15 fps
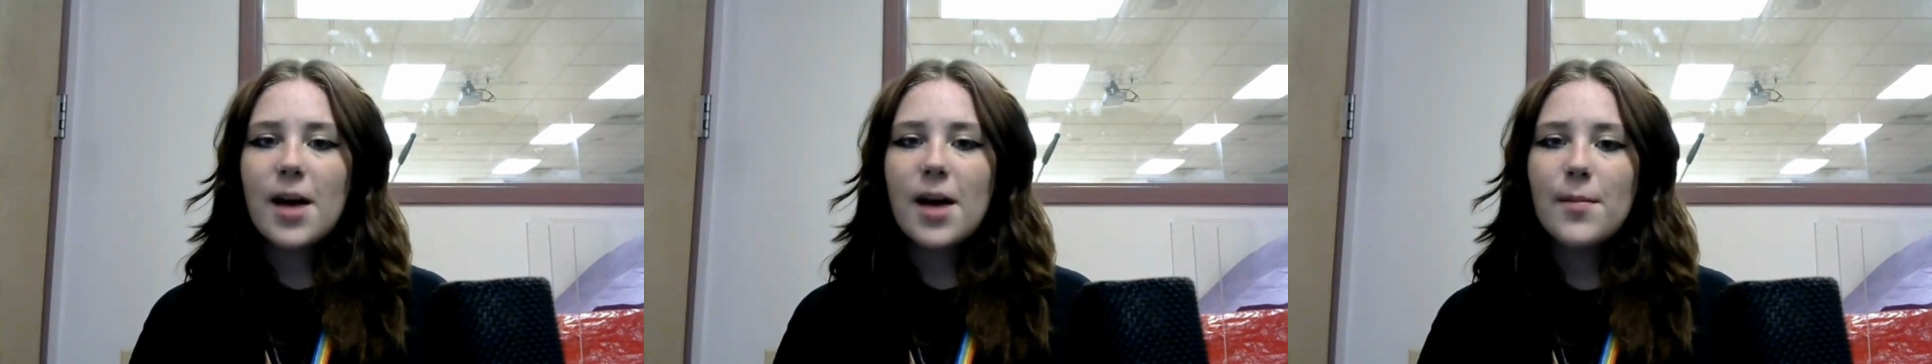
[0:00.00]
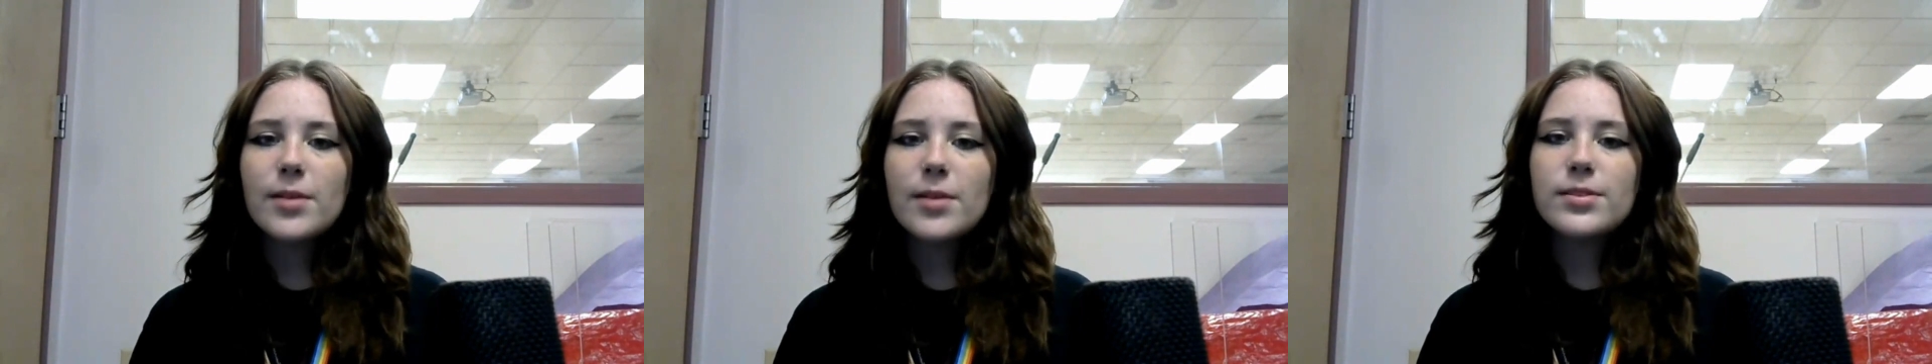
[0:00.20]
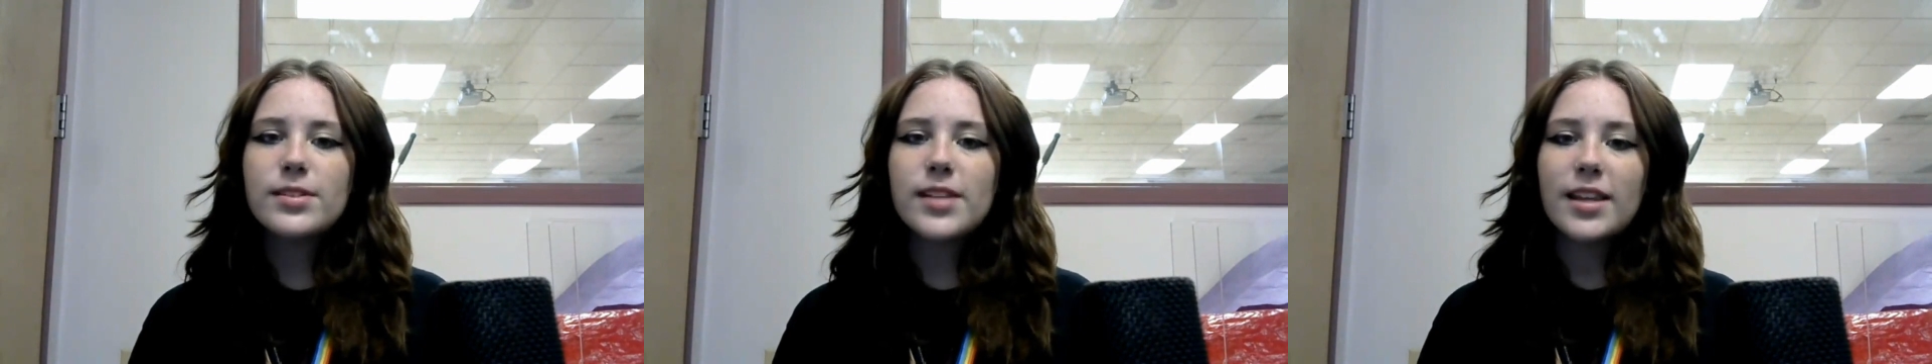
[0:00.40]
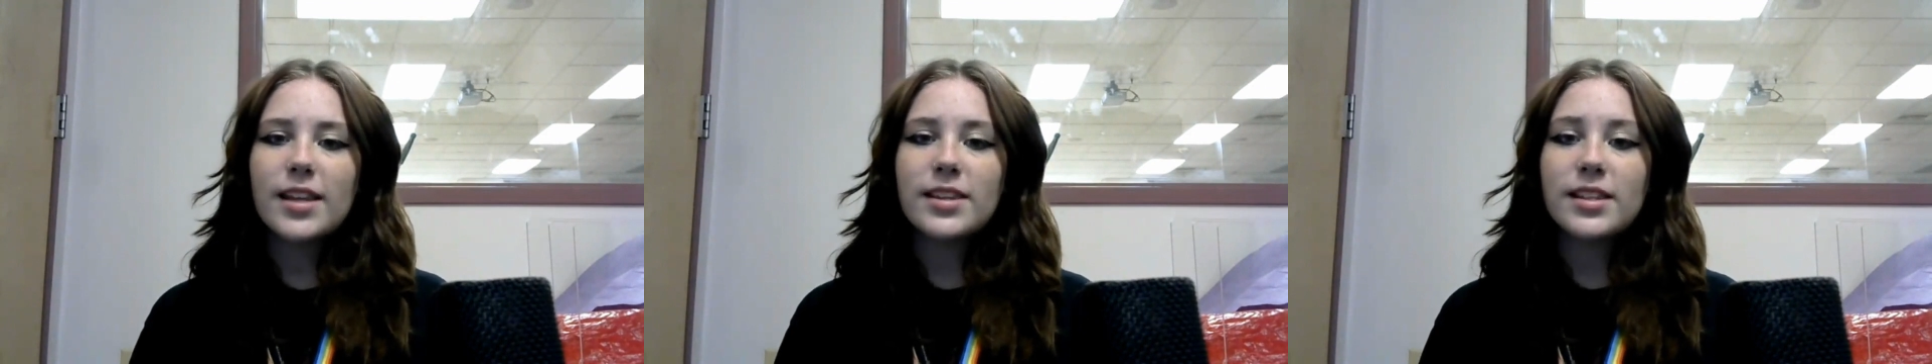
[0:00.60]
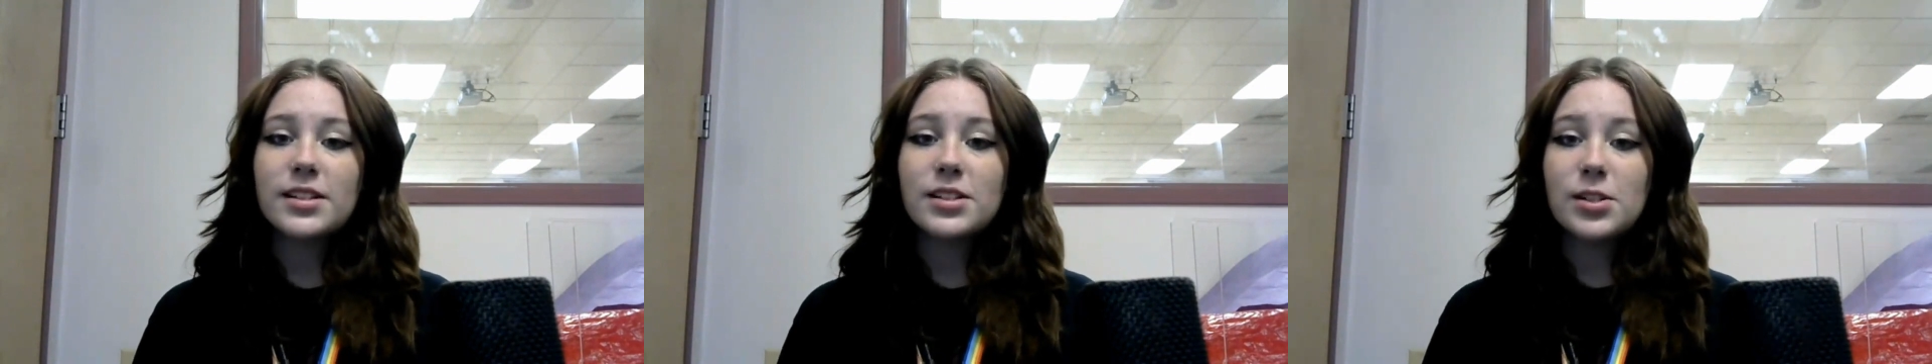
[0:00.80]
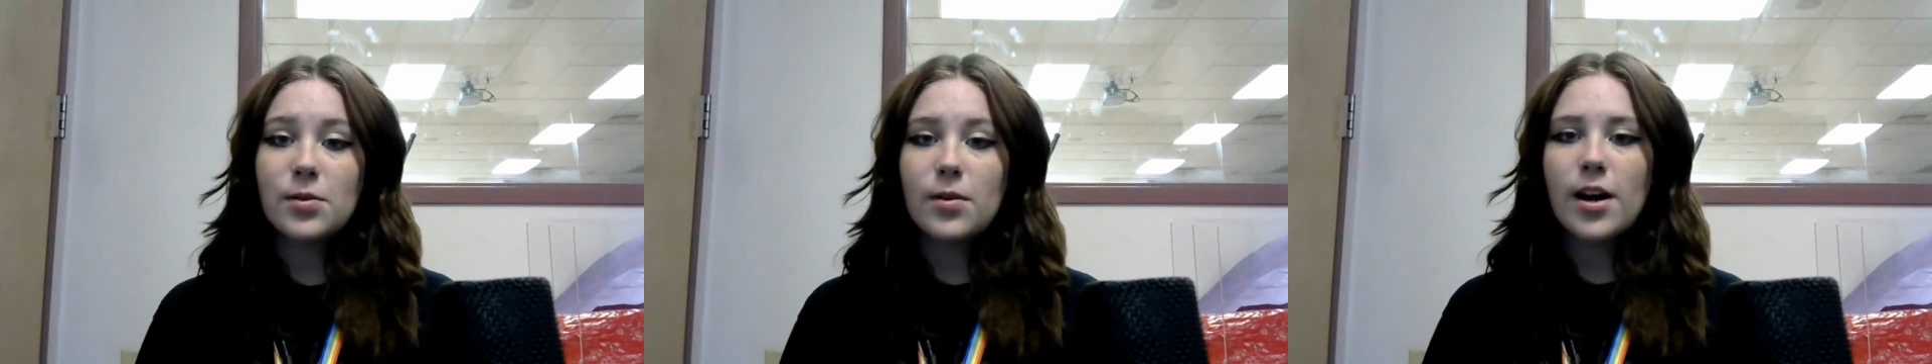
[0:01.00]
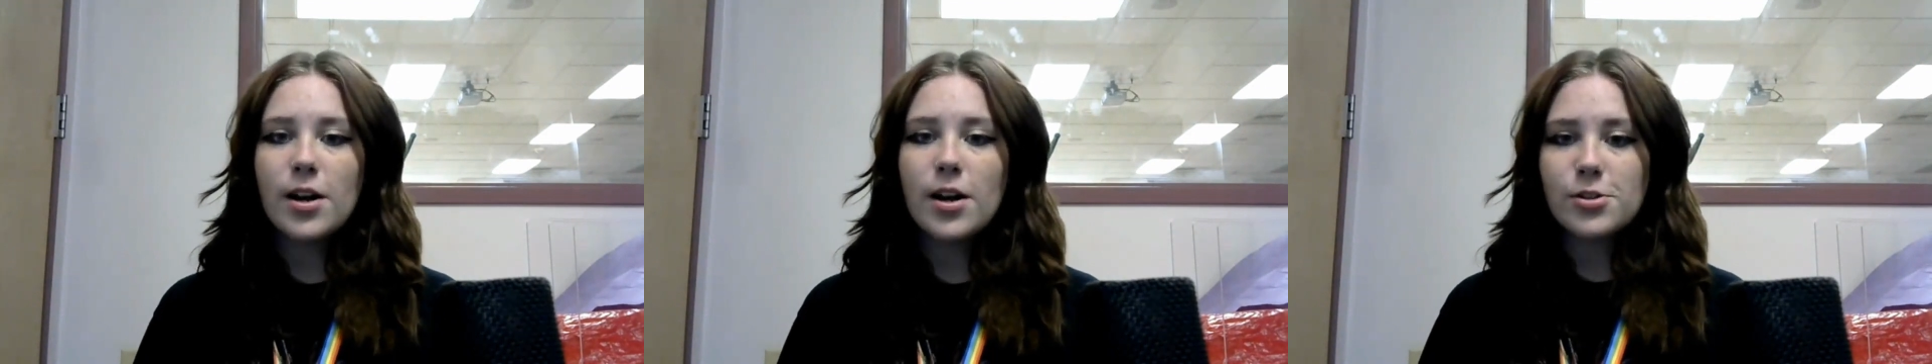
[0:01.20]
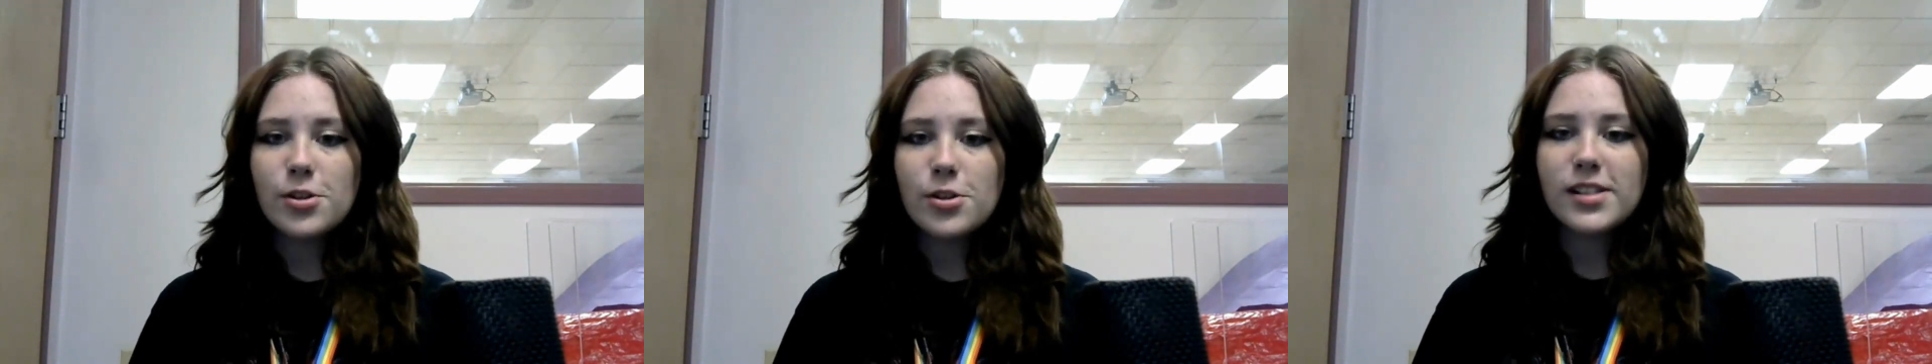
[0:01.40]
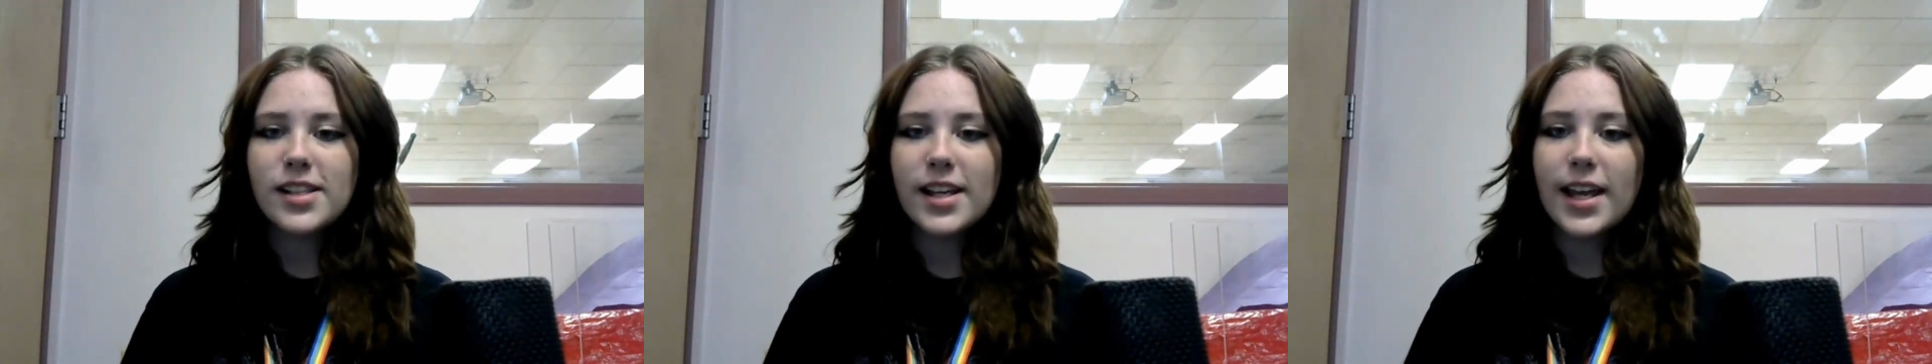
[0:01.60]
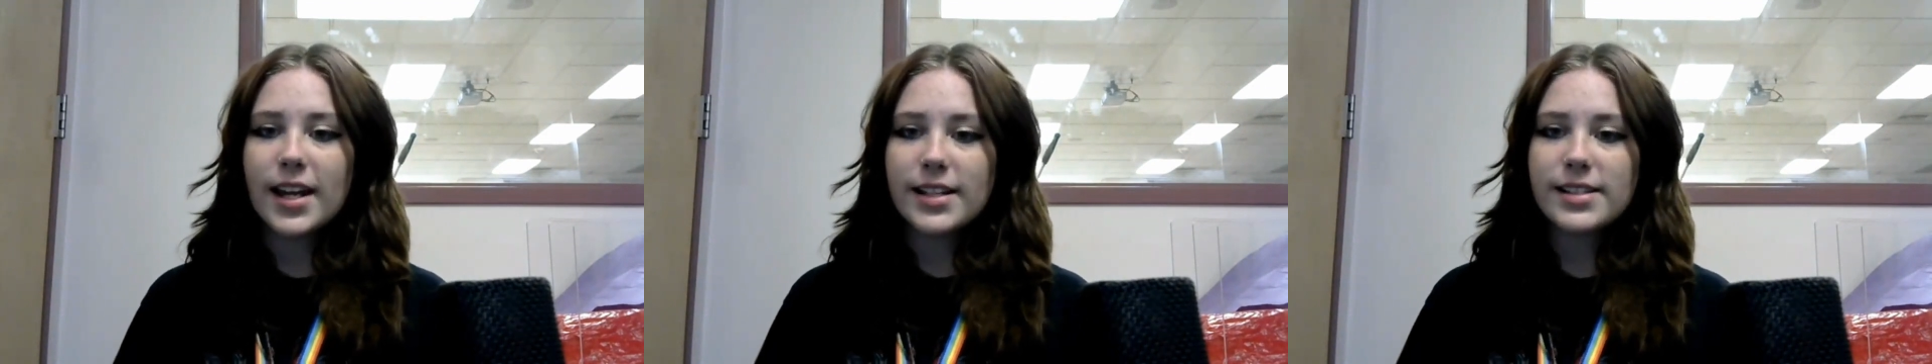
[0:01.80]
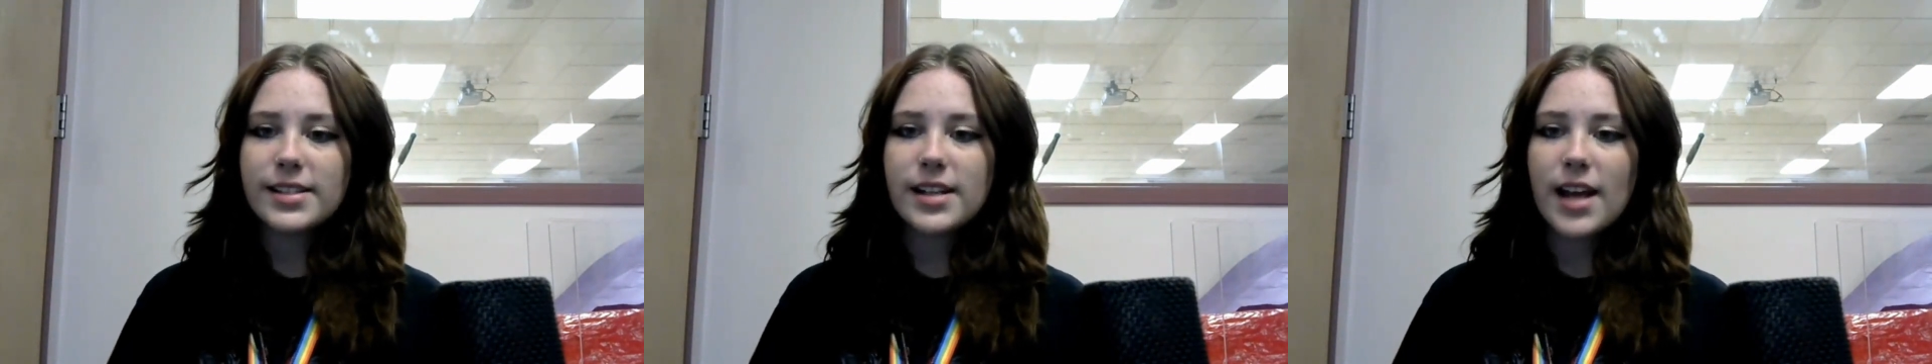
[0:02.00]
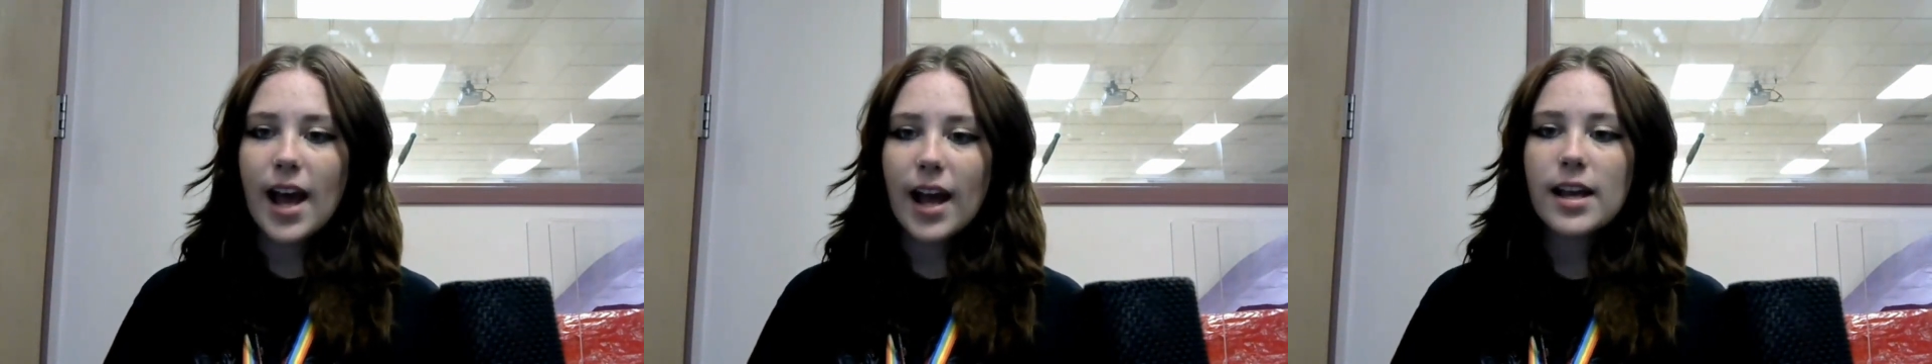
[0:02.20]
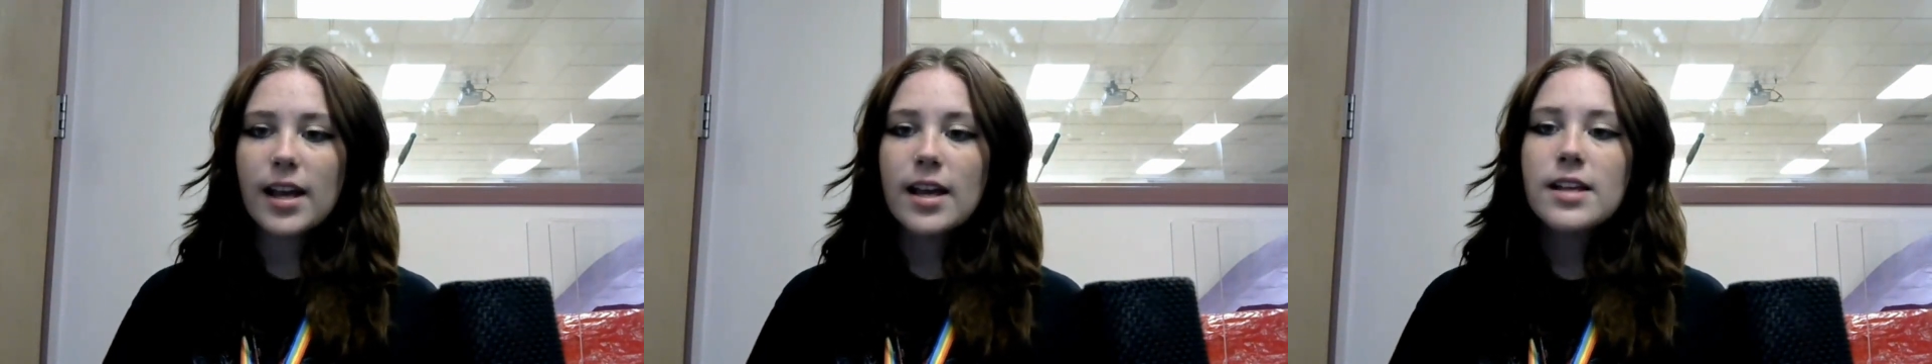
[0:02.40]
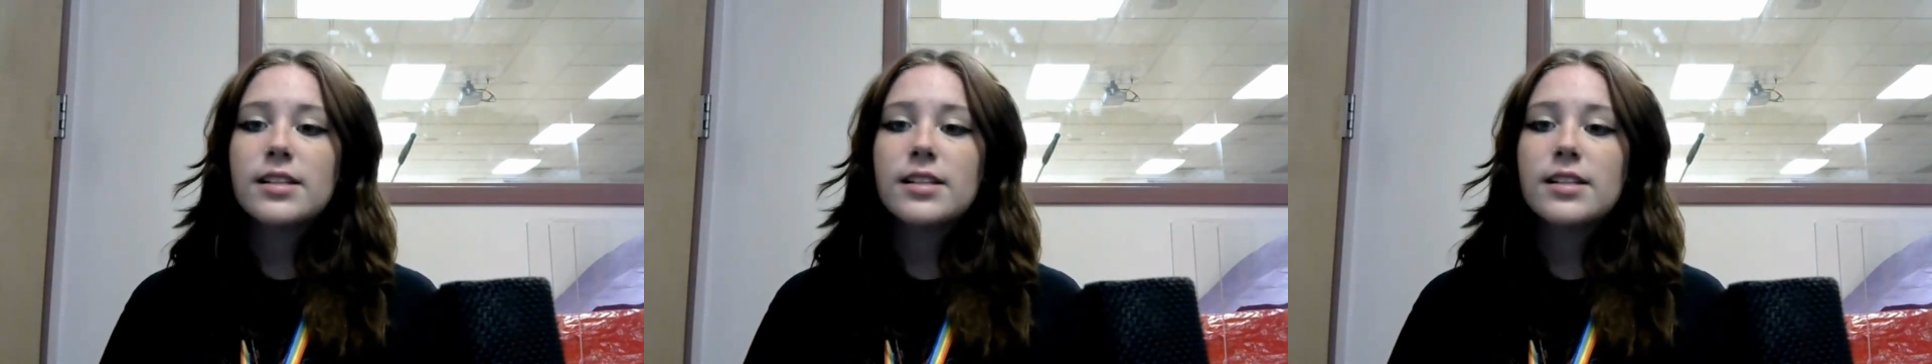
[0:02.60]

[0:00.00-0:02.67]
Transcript: Then come outside the 200s and get a snack.